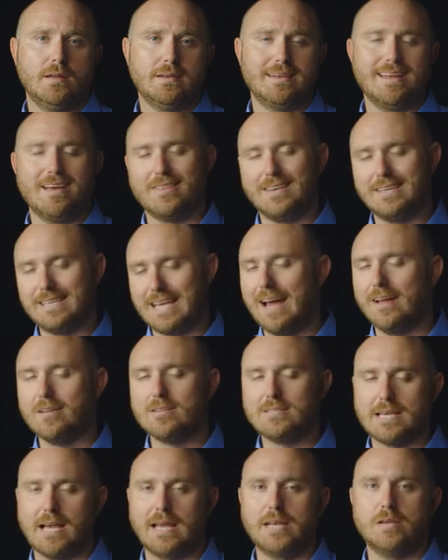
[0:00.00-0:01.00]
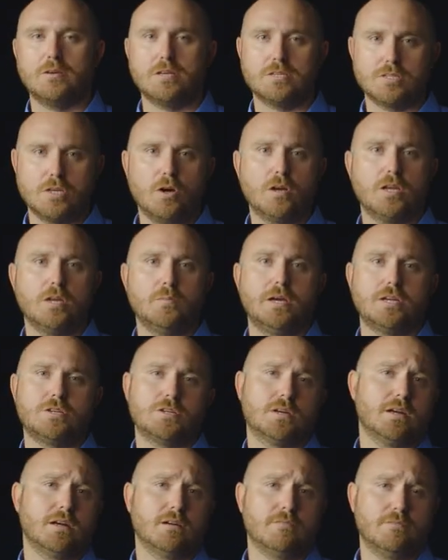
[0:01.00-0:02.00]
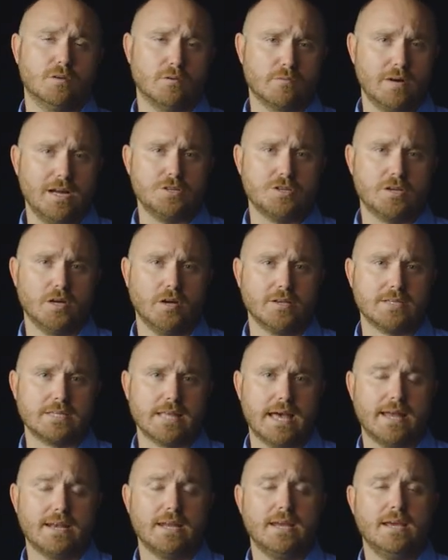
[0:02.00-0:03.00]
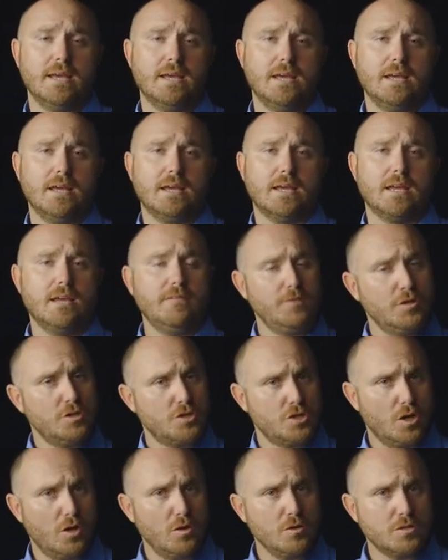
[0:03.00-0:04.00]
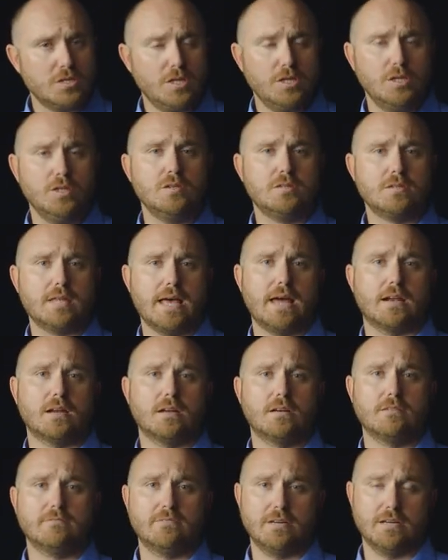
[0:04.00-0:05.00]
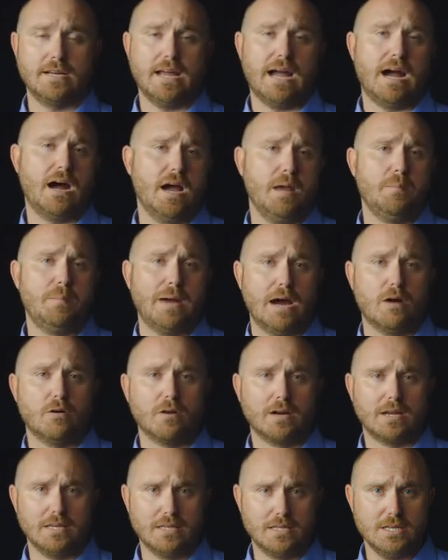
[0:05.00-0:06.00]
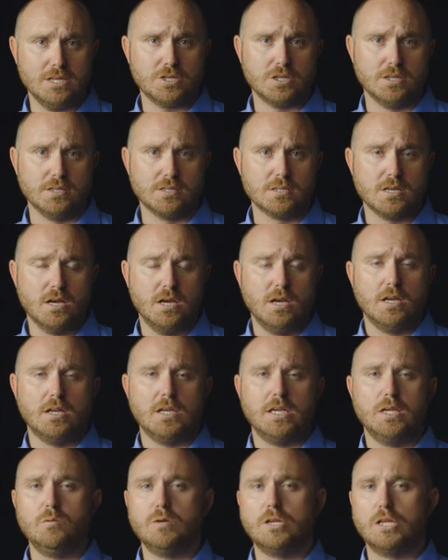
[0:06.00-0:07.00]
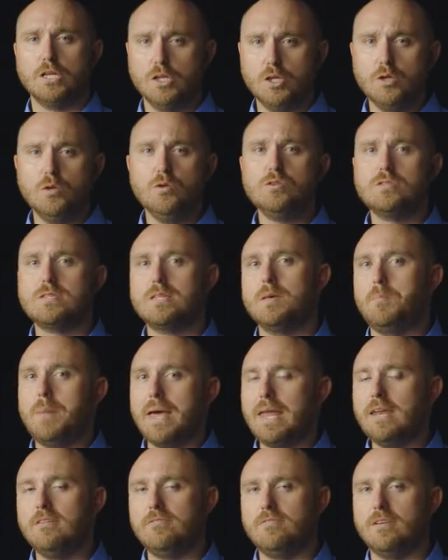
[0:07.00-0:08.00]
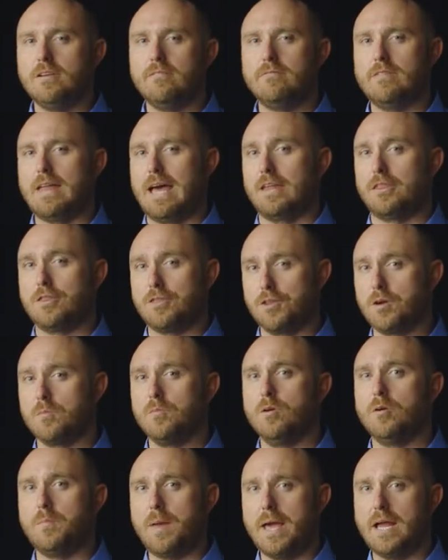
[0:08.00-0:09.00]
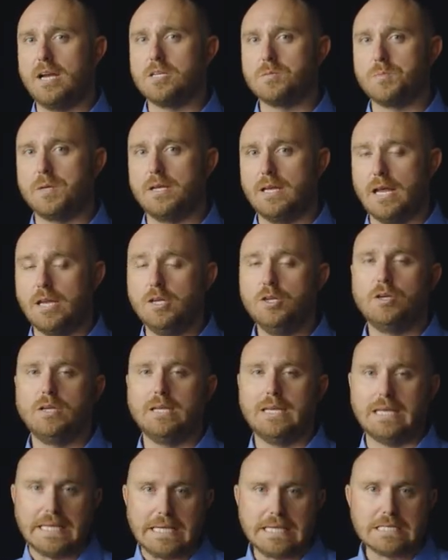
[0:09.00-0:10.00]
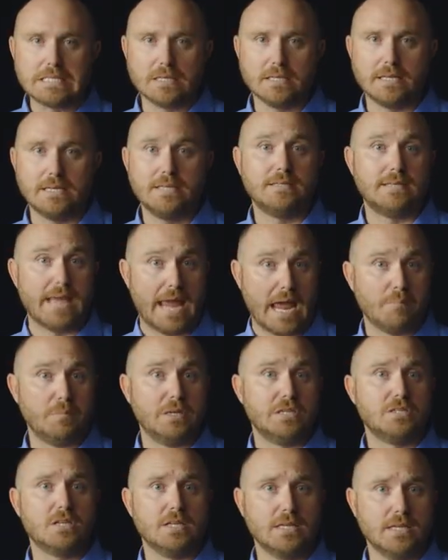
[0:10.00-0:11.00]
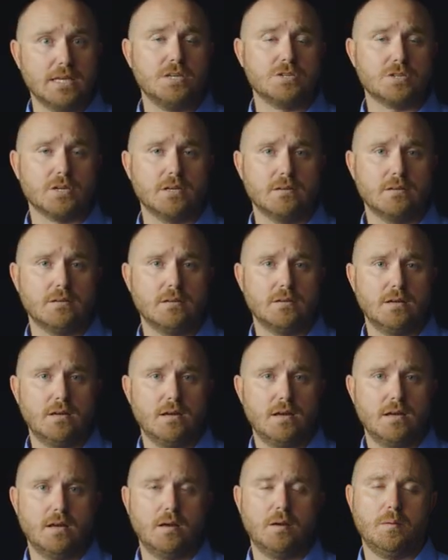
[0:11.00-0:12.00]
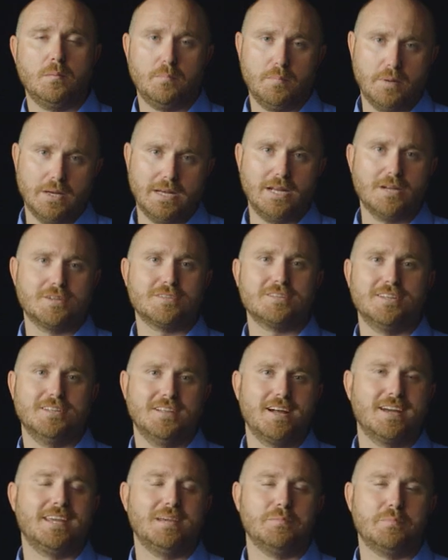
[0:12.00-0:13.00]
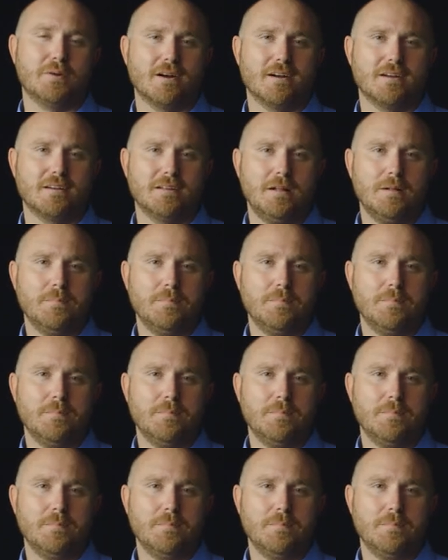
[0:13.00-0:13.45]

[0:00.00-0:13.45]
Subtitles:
Now, the downside to a stoichiometric air fuel ratio is that if you chose to use that under very high power conditions, you would lose the benefit of that thermal management and you could easily damage the engine. But here's the lucky part.